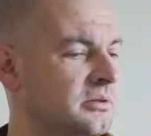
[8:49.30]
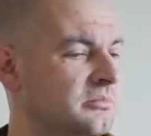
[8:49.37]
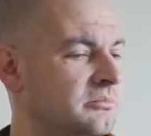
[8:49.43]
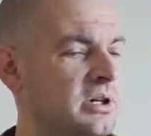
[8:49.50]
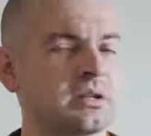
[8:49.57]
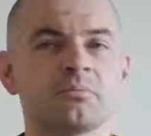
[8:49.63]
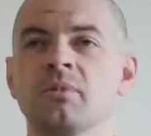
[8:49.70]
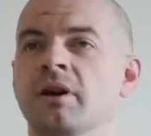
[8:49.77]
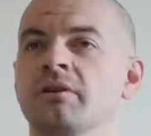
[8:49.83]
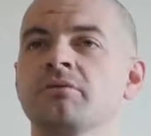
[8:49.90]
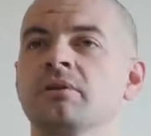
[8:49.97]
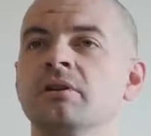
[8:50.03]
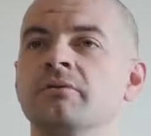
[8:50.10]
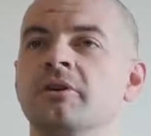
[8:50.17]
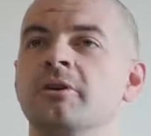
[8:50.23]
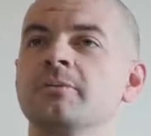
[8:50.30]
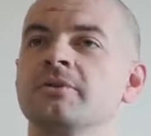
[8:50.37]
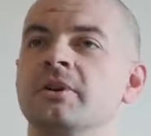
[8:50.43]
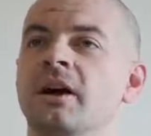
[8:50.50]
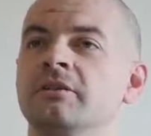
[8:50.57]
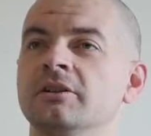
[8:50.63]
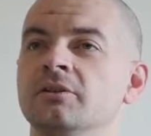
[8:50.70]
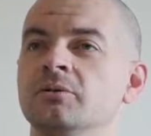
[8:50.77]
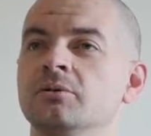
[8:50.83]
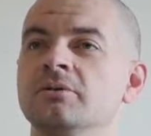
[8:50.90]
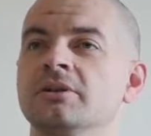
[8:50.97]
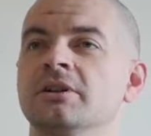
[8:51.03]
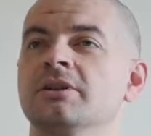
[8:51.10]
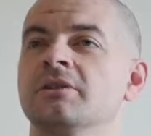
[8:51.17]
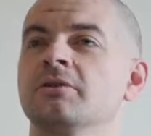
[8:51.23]
"But my 3 robes are in
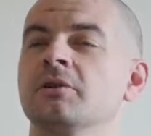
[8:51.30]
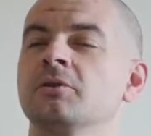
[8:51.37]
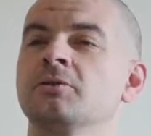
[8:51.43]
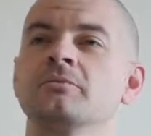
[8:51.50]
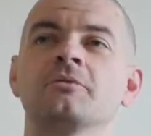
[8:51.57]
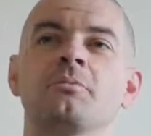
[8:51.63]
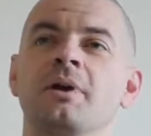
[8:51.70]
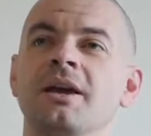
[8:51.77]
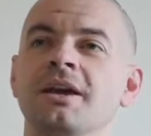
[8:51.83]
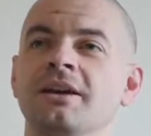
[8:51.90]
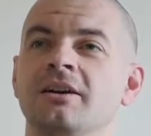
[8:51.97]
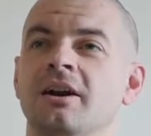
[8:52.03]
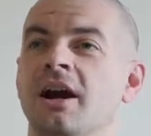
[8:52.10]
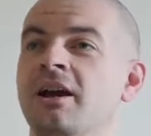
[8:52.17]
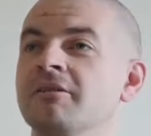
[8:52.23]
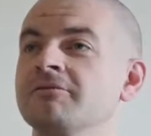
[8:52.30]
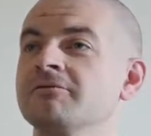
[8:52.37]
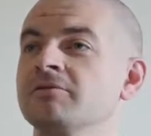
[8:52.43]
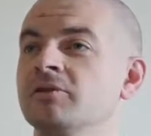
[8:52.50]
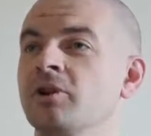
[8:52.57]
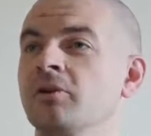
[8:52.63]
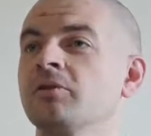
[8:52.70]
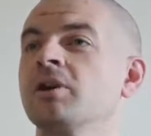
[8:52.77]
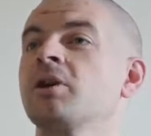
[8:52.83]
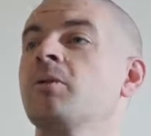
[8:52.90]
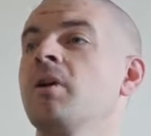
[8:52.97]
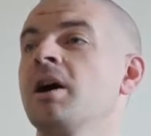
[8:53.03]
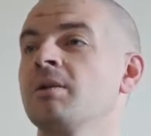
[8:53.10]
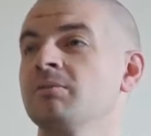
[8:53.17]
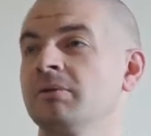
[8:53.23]
order, they're in good repair. I have no
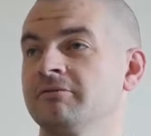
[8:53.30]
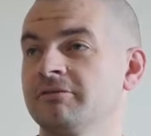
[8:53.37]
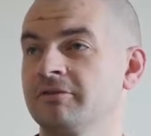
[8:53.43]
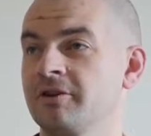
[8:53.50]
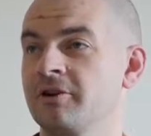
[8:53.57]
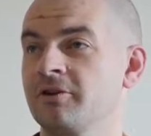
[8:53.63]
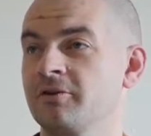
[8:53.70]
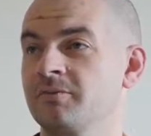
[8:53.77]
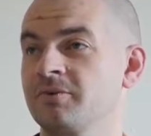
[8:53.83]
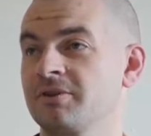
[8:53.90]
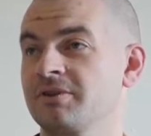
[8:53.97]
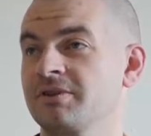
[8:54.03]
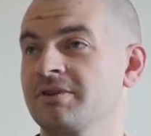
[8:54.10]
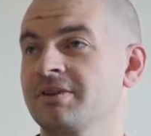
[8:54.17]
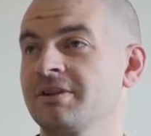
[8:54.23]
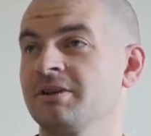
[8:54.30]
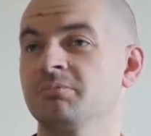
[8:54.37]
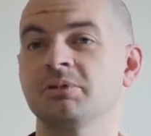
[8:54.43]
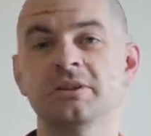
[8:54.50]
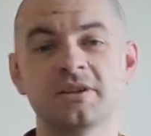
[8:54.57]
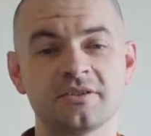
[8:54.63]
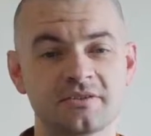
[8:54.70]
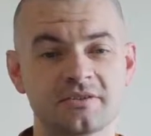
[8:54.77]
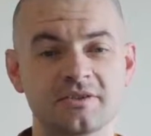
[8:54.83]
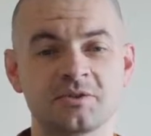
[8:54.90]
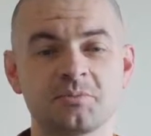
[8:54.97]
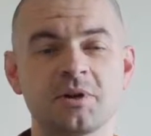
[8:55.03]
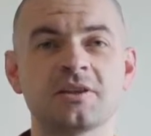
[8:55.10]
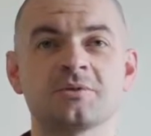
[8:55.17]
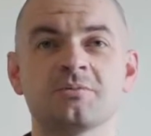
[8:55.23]
requirement for robes. Please
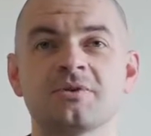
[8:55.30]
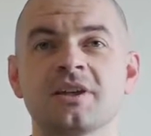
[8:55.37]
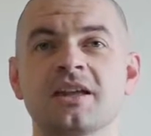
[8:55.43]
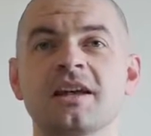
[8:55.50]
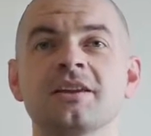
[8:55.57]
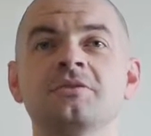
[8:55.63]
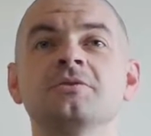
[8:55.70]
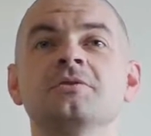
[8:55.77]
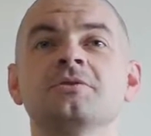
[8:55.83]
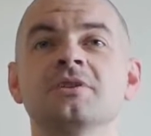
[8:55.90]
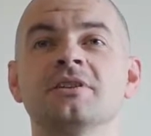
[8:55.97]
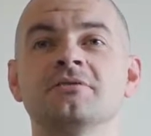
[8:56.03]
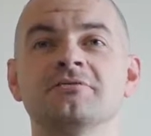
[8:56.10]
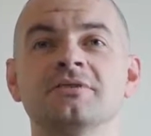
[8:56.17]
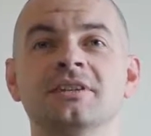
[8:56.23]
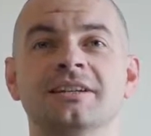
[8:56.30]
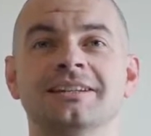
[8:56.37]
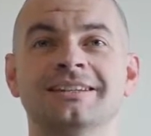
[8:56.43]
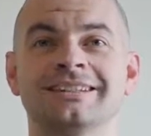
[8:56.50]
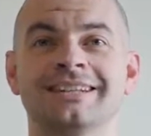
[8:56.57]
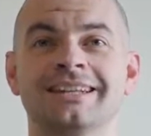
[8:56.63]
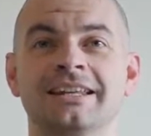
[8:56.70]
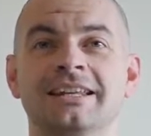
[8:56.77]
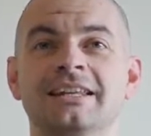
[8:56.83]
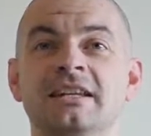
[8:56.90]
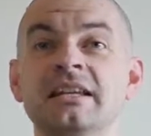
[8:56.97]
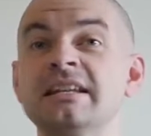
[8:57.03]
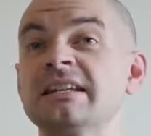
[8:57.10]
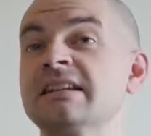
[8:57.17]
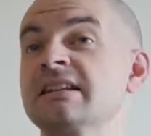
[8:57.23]
dispense with that as you see fit." He
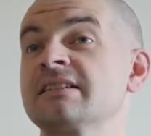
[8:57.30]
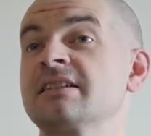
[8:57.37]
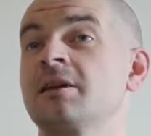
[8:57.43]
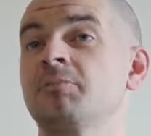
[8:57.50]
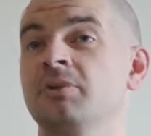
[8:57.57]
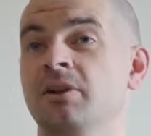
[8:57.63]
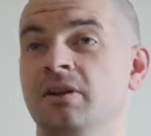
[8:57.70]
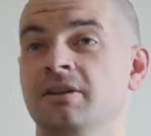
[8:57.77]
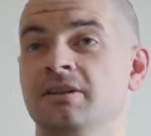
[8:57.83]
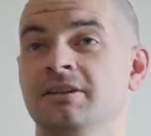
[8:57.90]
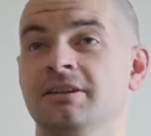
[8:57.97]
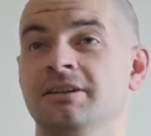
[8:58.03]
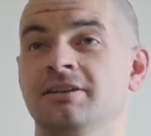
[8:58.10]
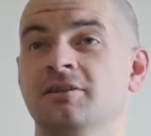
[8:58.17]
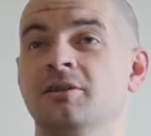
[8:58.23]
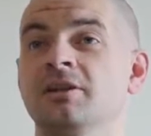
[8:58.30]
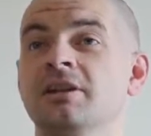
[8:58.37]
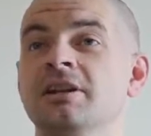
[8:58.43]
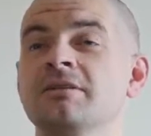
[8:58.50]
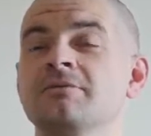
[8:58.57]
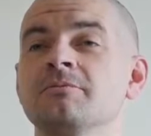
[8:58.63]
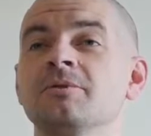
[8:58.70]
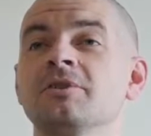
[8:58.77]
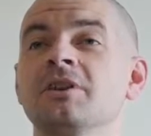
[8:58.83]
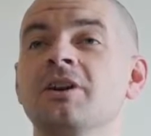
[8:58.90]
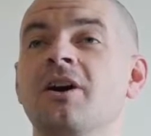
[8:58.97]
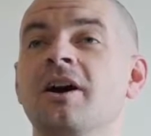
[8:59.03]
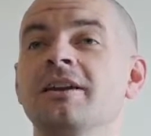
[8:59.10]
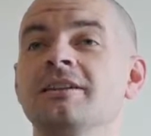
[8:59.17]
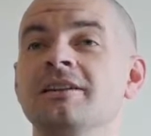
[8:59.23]
didn't accept it, not even with the
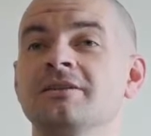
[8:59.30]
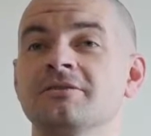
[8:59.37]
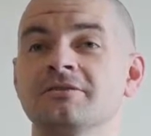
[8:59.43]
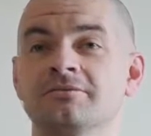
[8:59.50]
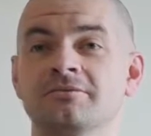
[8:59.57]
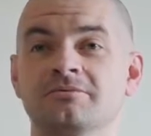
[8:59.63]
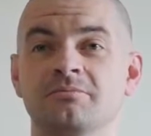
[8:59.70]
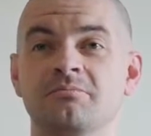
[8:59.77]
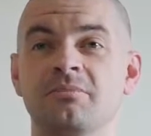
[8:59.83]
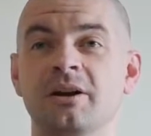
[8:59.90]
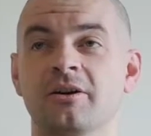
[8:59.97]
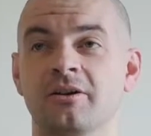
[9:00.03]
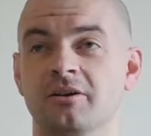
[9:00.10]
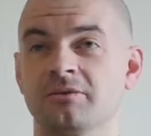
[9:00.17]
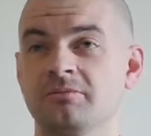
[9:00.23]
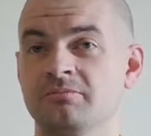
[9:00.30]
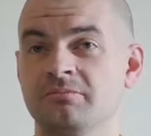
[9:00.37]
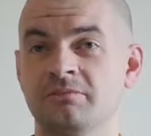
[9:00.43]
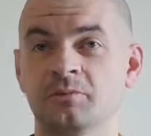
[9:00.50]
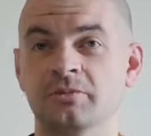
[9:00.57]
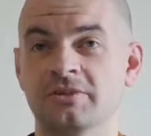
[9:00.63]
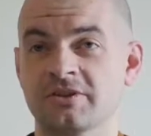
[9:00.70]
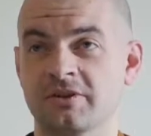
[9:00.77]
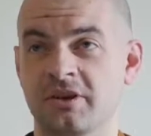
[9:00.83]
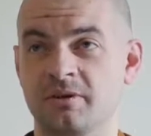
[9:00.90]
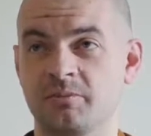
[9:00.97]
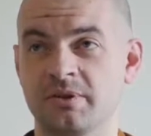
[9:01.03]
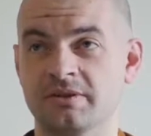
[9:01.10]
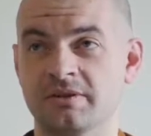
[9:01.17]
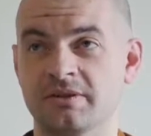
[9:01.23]
idea of merit and all this kind of
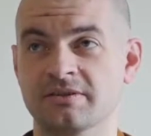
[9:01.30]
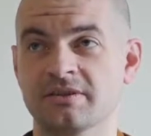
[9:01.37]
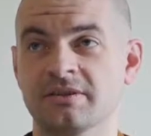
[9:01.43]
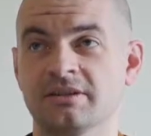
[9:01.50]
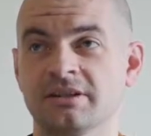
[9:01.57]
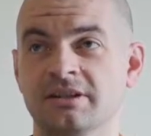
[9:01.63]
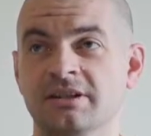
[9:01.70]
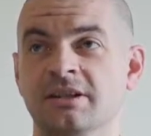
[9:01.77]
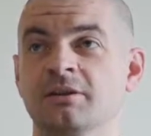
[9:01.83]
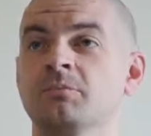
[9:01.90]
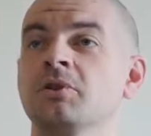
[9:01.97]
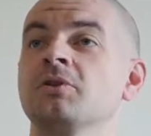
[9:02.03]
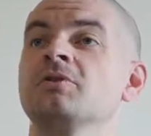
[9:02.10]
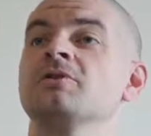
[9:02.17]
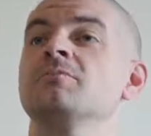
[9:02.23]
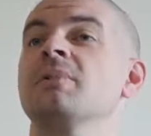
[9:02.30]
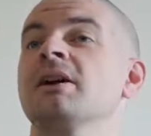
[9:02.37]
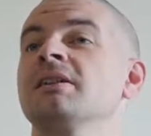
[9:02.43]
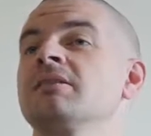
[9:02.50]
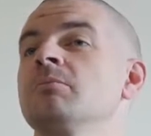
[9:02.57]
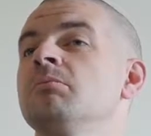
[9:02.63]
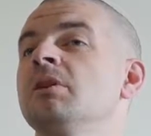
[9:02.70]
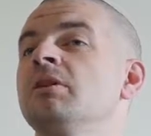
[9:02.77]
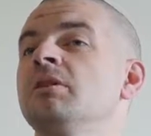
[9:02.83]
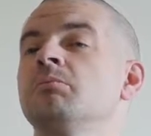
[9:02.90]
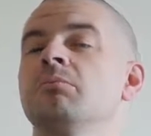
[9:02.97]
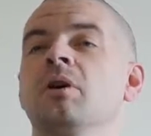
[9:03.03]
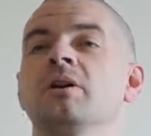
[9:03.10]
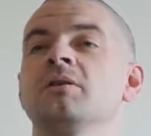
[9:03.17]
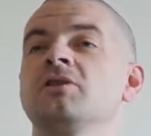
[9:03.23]
business. Because you make the merit
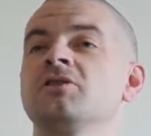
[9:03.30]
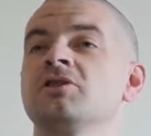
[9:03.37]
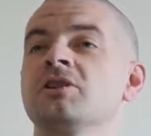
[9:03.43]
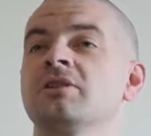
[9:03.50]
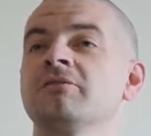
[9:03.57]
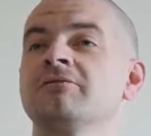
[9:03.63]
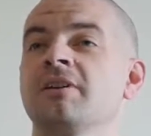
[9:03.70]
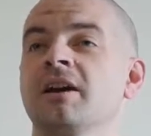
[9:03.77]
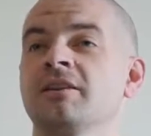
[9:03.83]
by the sheer fact